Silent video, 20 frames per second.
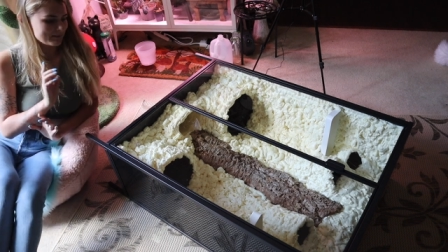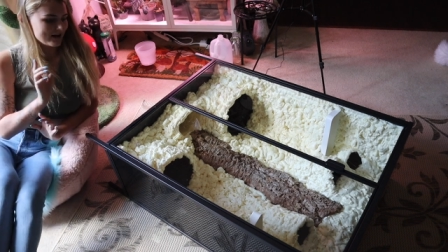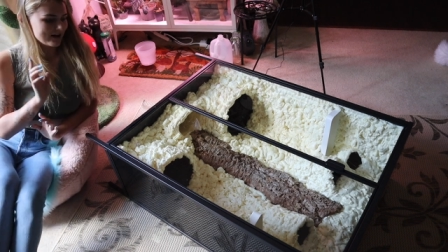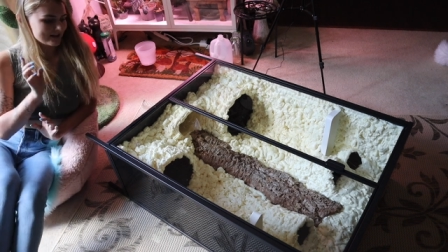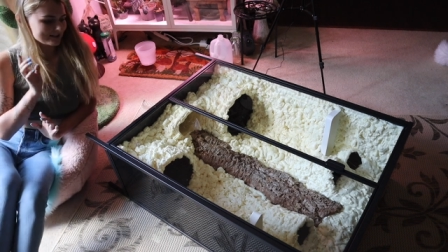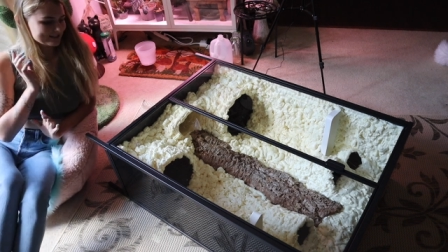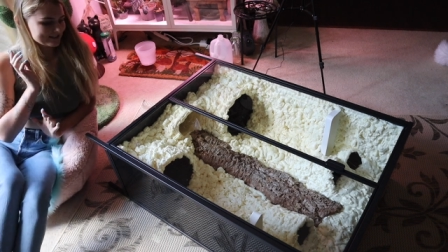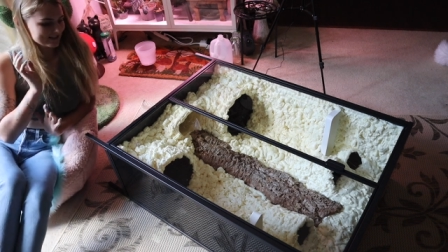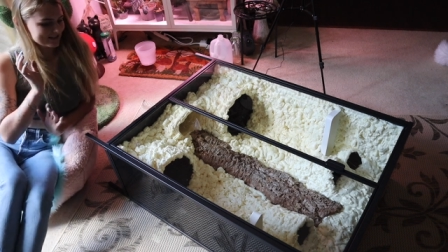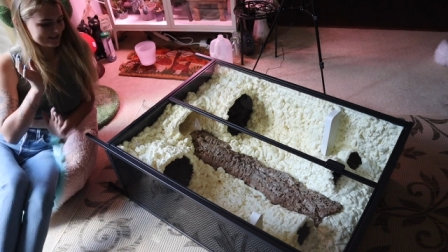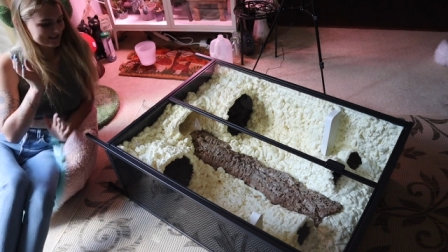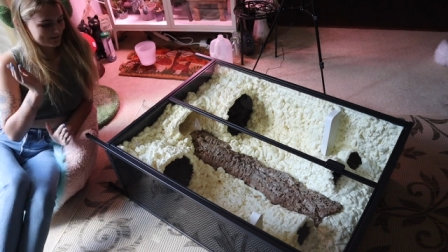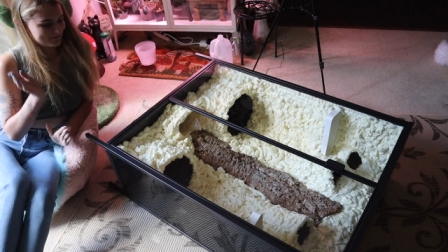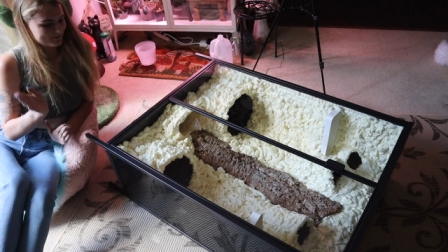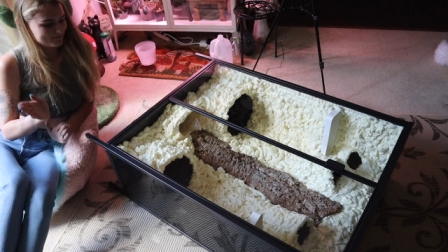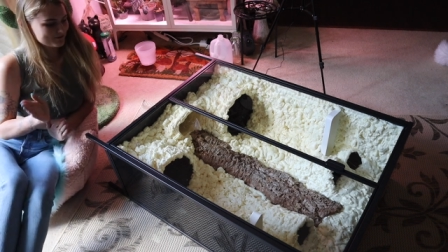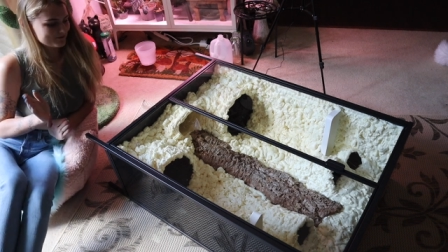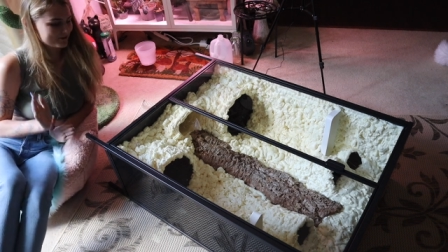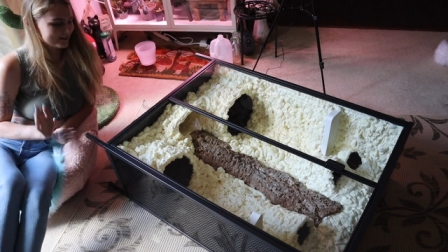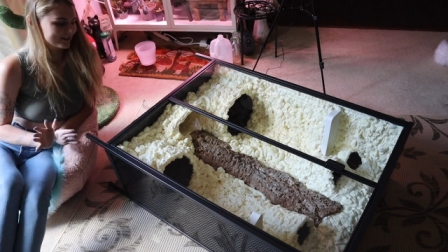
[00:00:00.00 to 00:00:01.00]
moss because
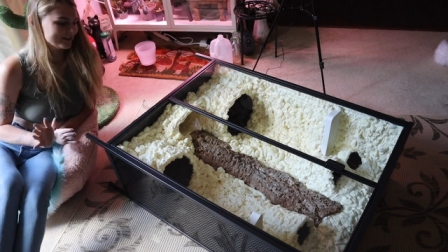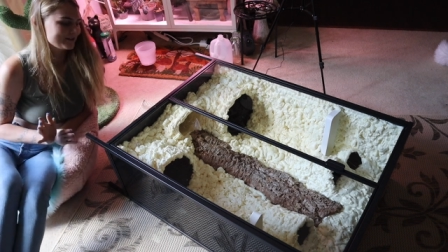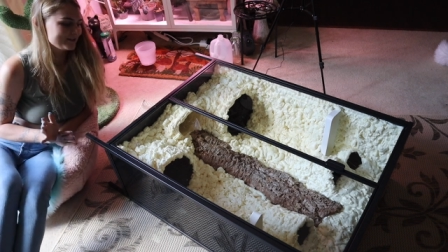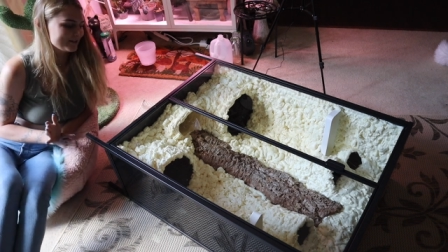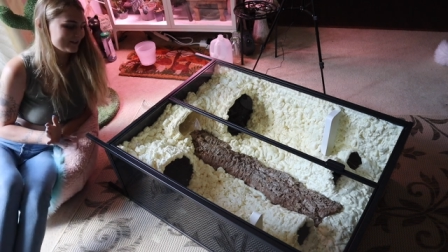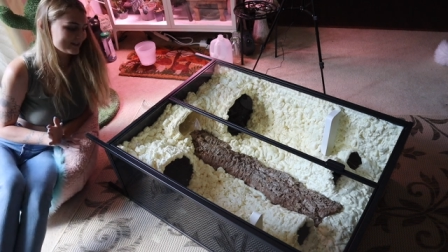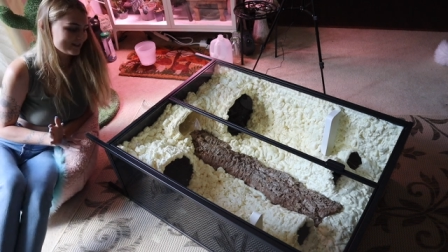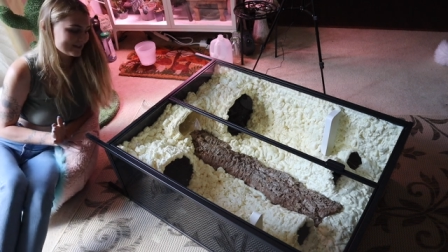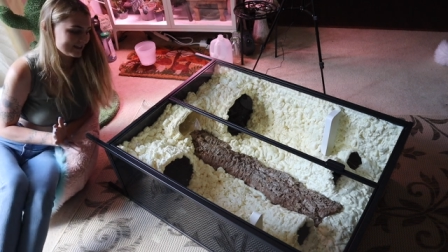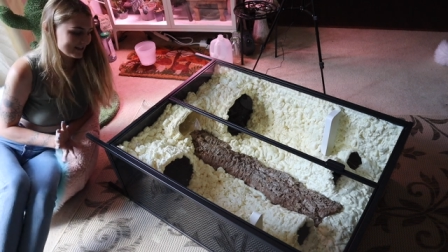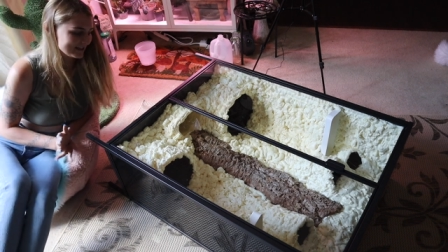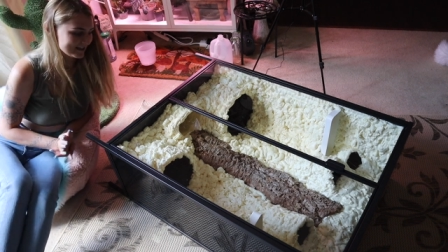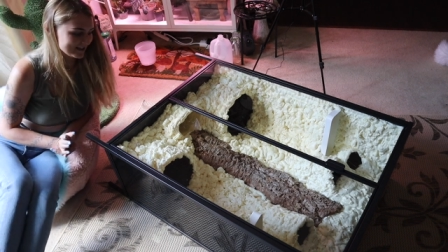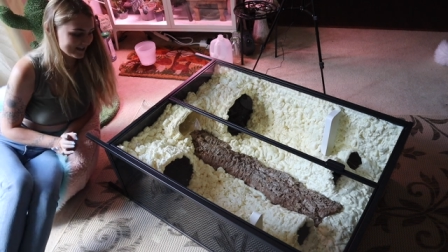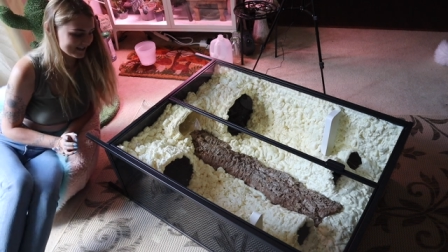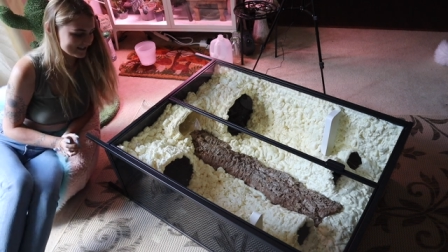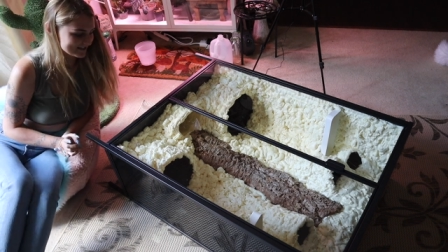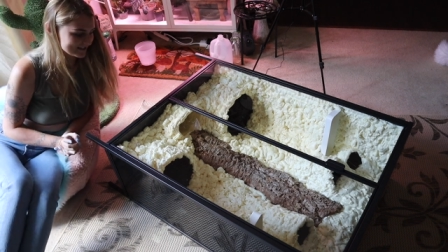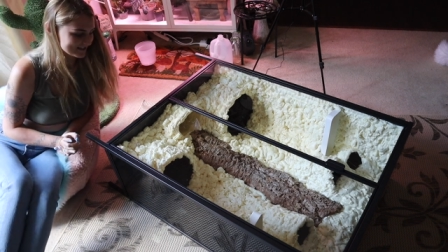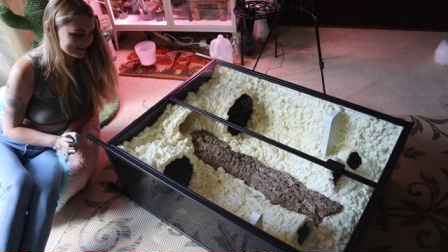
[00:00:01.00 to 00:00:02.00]
I'm really
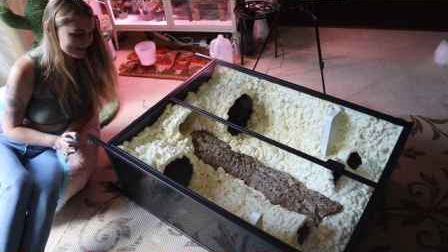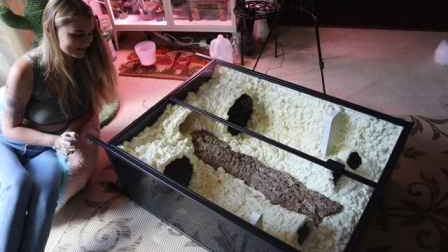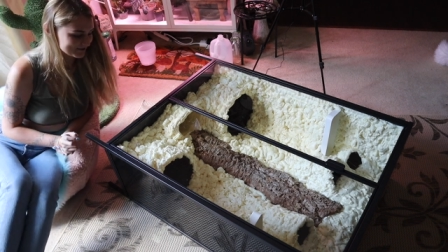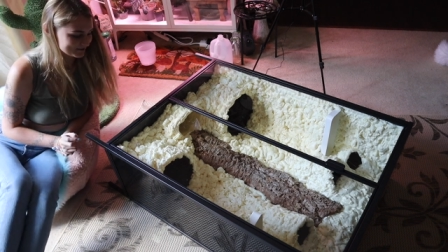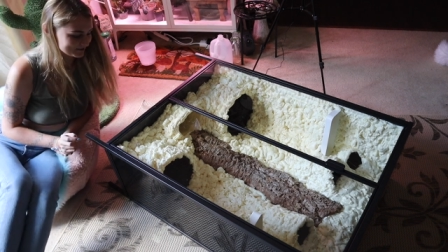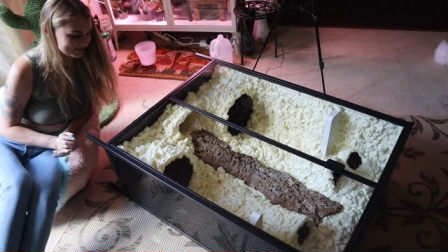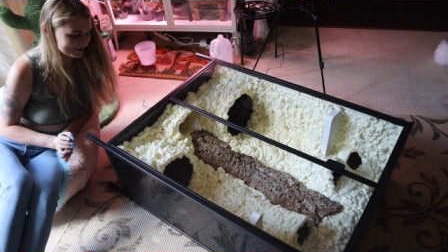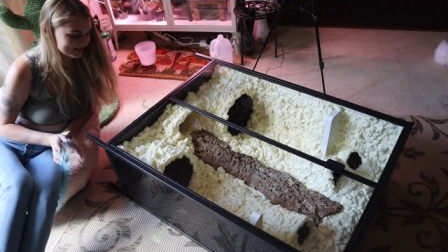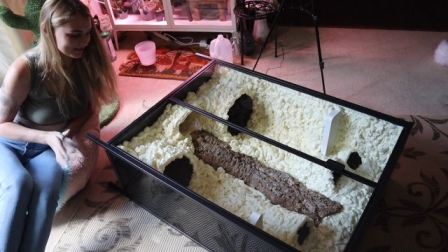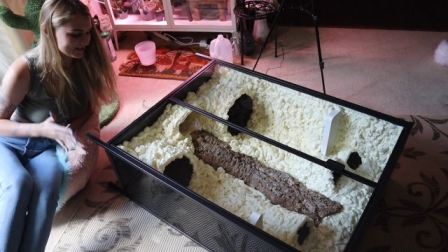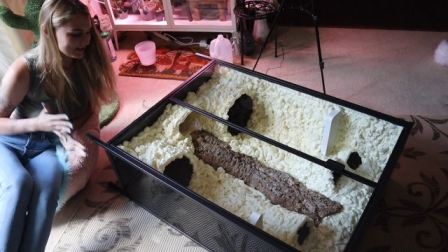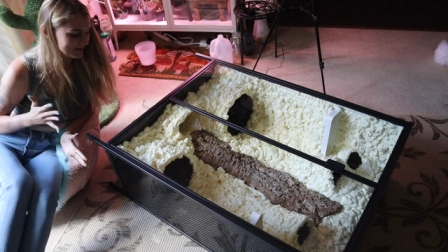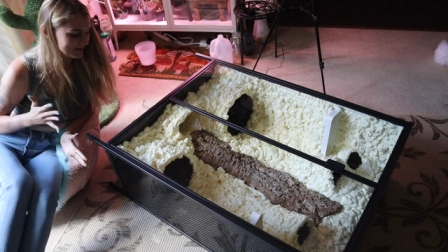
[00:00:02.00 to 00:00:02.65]
thinking it's going to really